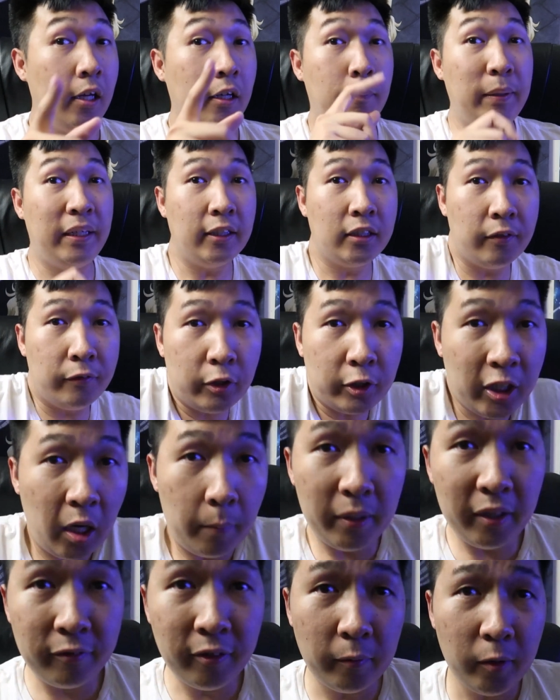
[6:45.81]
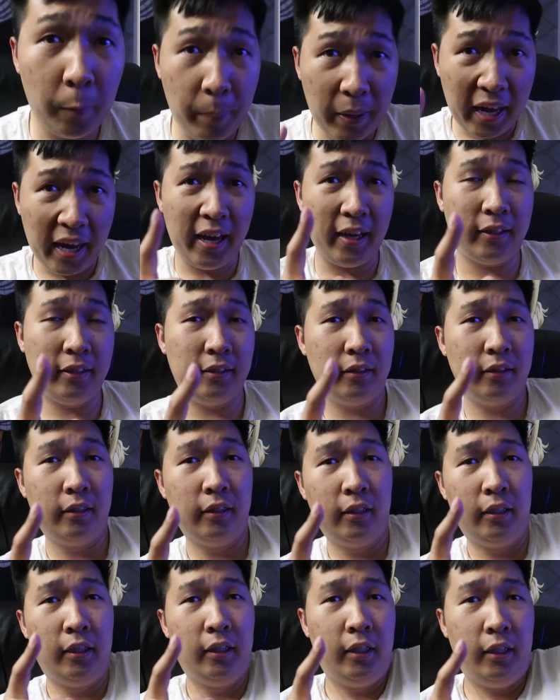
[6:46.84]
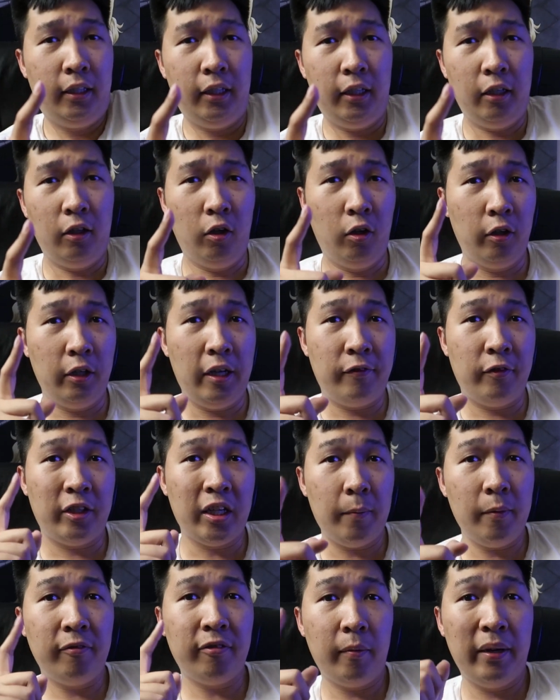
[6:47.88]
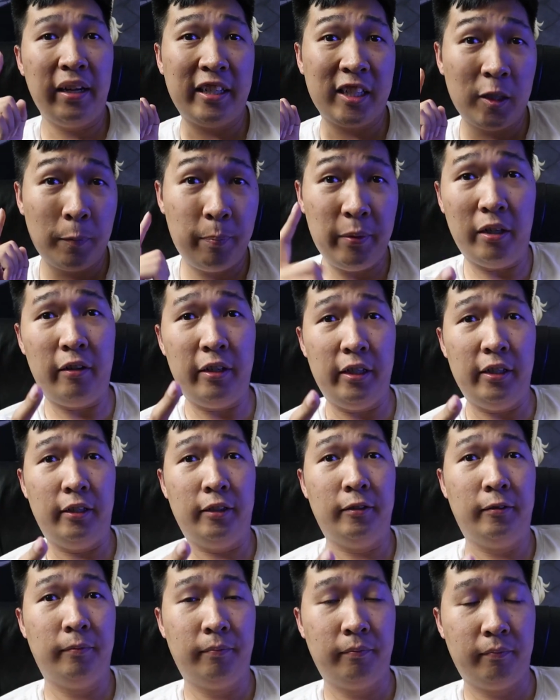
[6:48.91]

Because if you're coming from the past, or if you're coming from an Xperia,